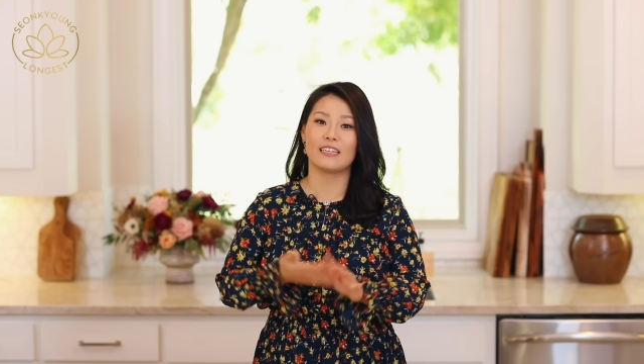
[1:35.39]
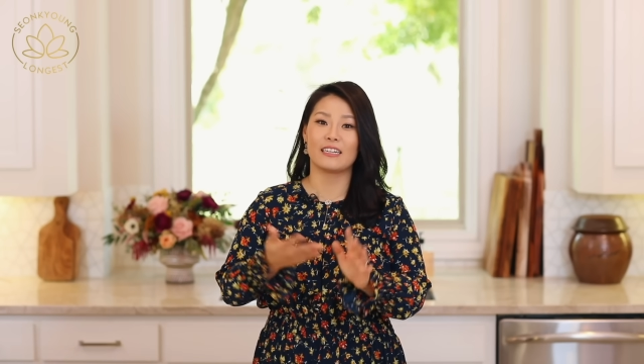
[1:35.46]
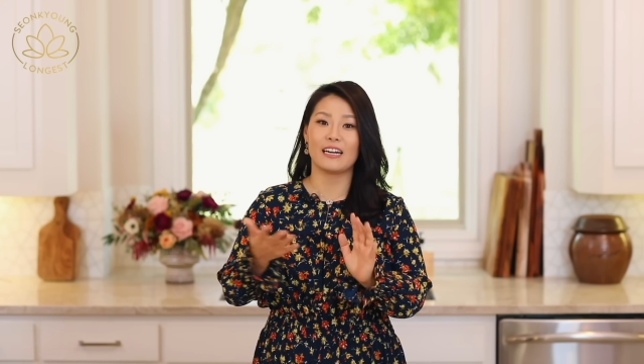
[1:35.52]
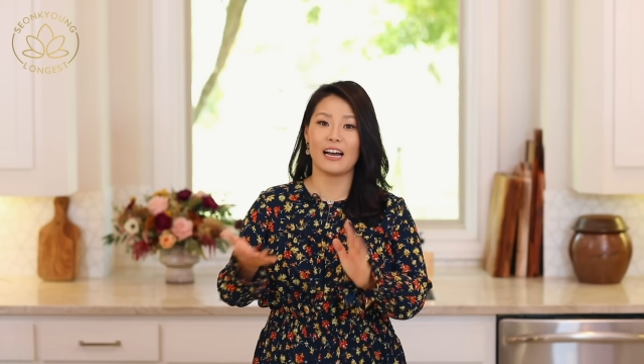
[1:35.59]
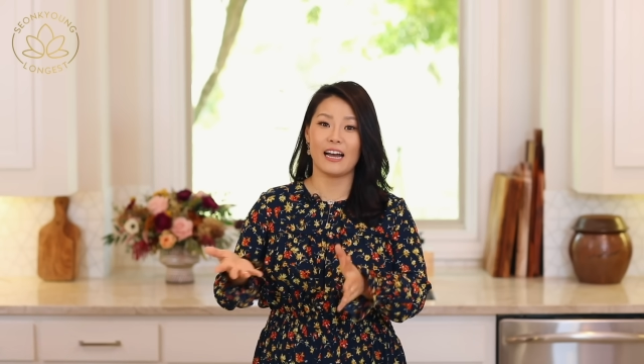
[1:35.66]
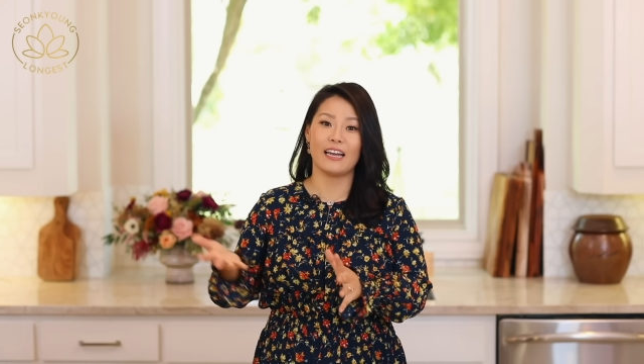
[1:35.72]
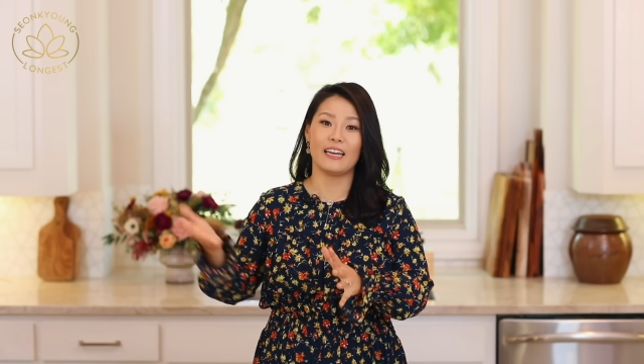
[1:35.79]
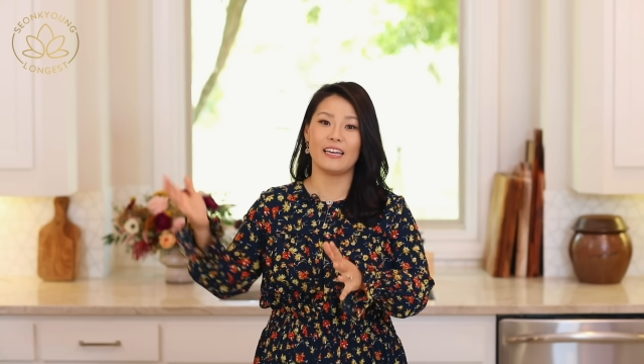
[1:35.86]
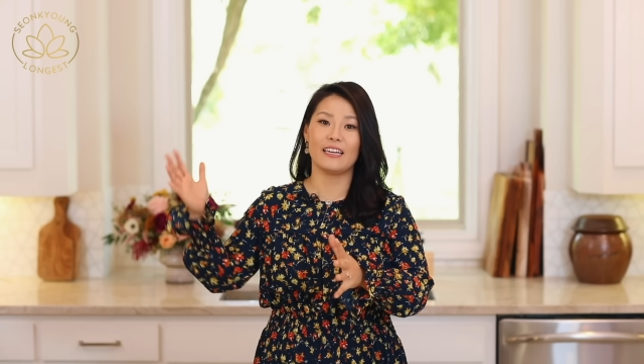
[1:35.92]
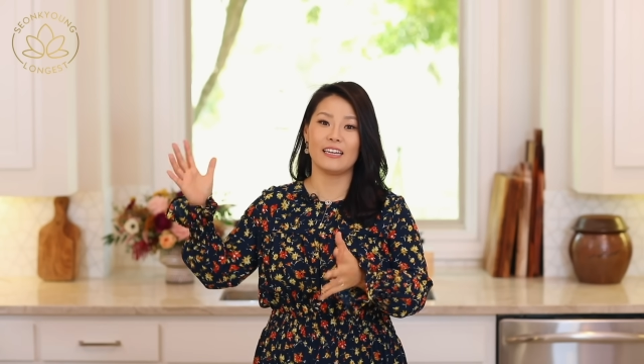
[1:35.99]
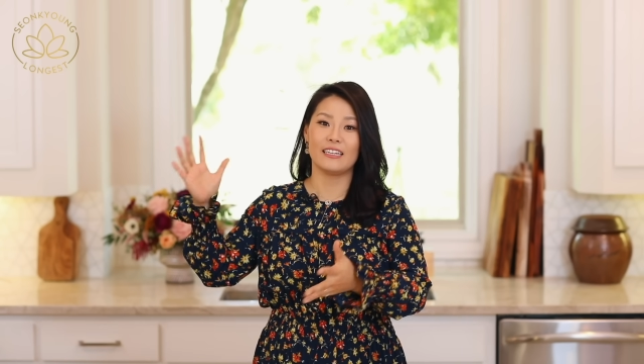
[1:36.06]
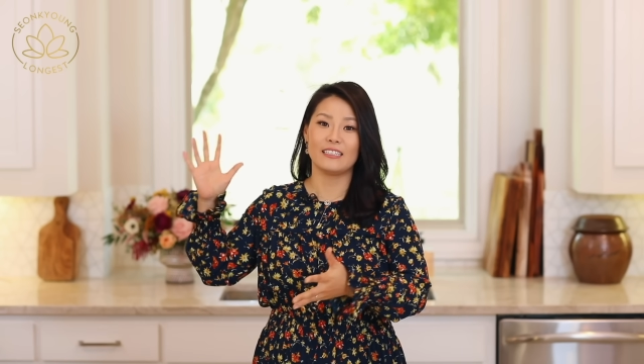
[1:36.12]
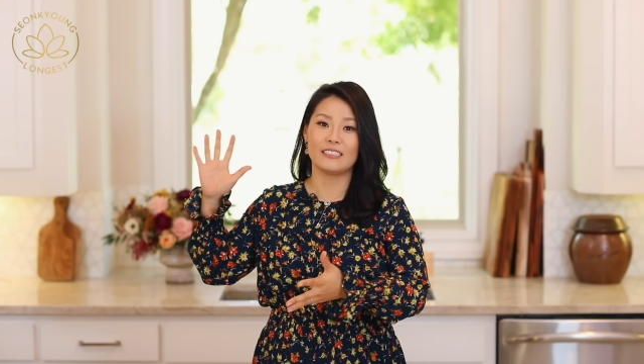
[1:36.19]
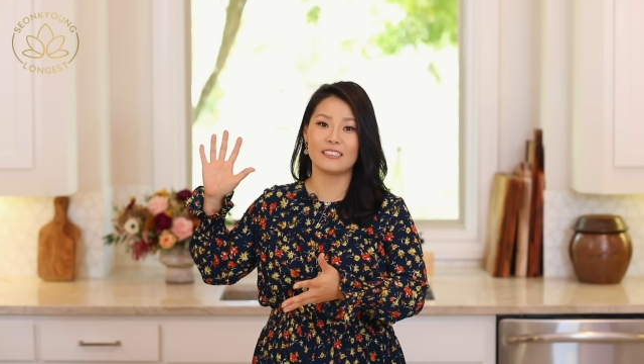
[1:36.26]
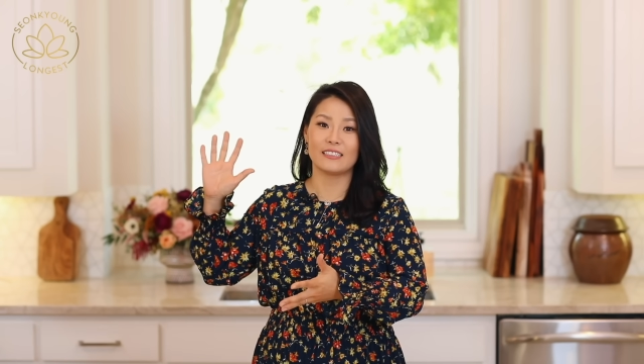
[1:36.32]
The gai
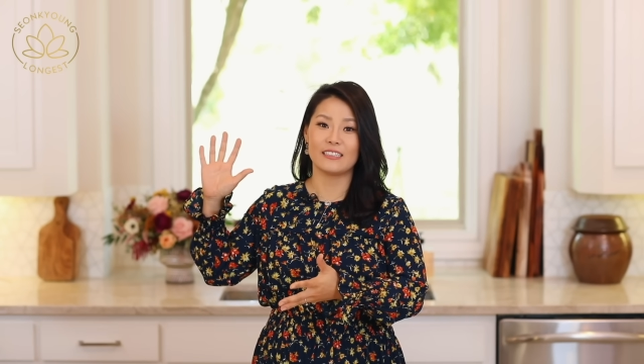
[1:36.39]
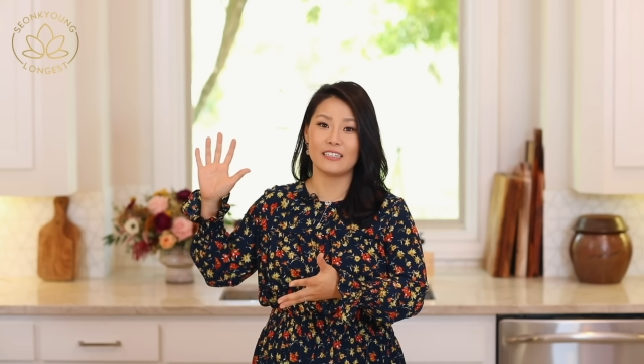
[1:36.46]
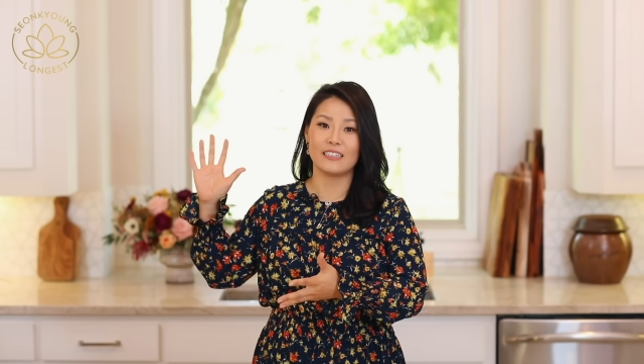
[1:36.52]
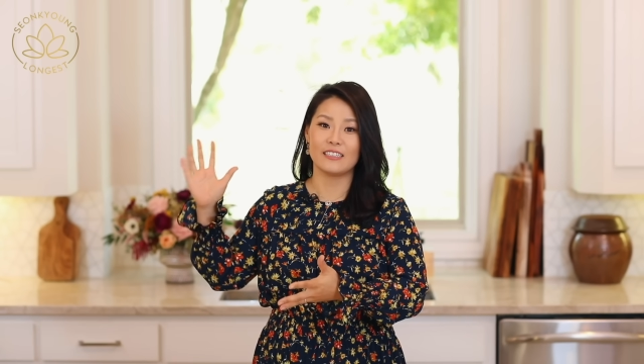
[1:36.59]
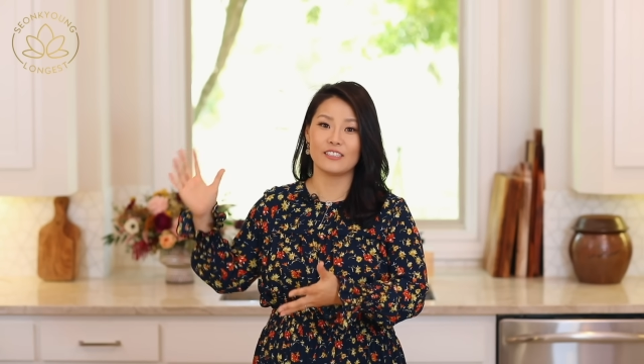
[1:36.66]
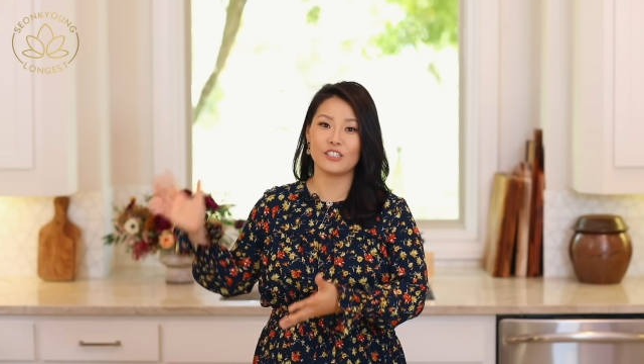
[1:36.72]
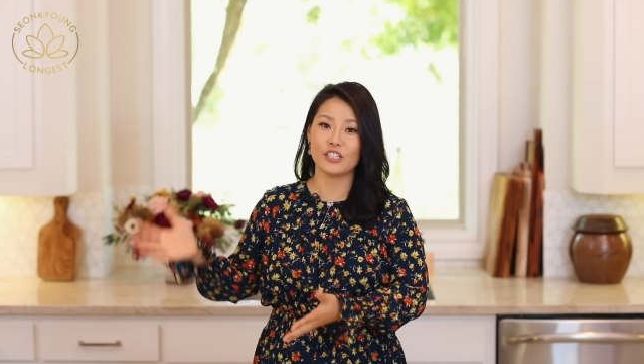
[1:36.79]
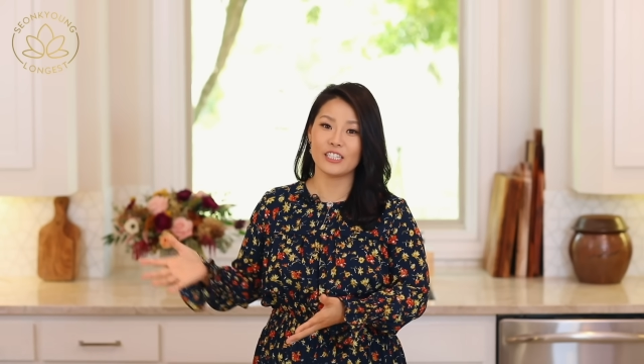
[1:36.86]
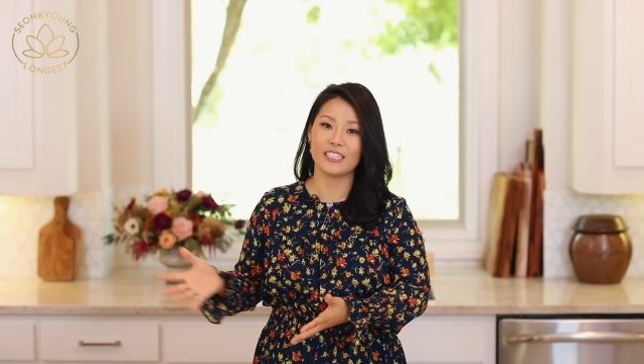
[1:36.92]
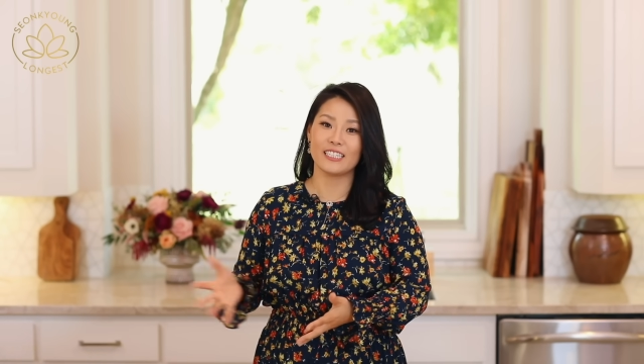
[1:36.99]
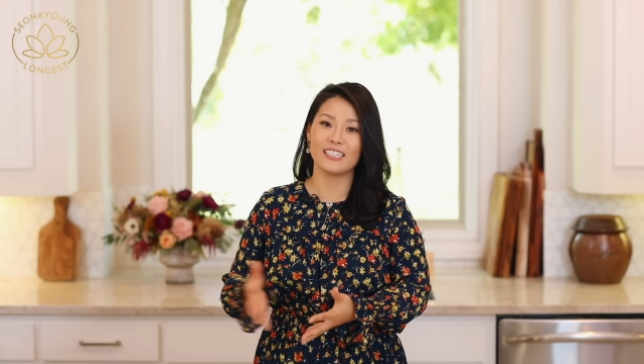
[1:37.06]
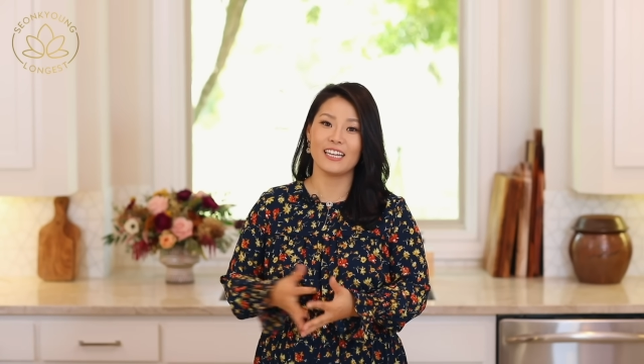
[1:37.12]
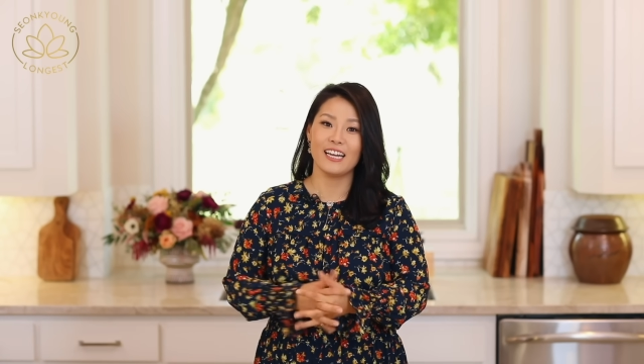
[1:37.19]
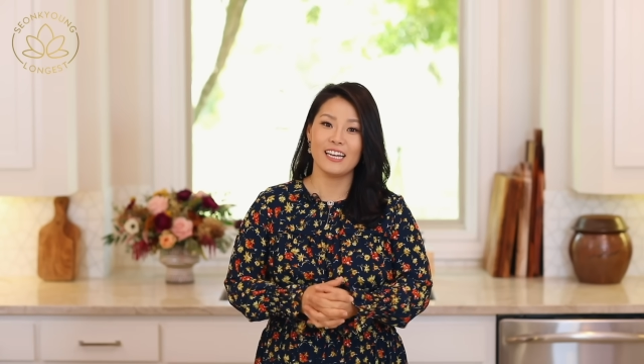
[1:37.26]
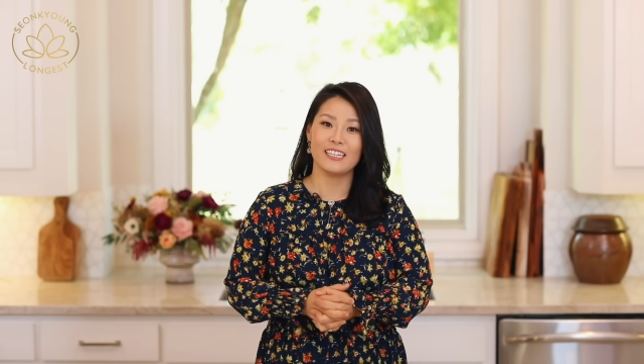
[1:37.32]
is the chicken.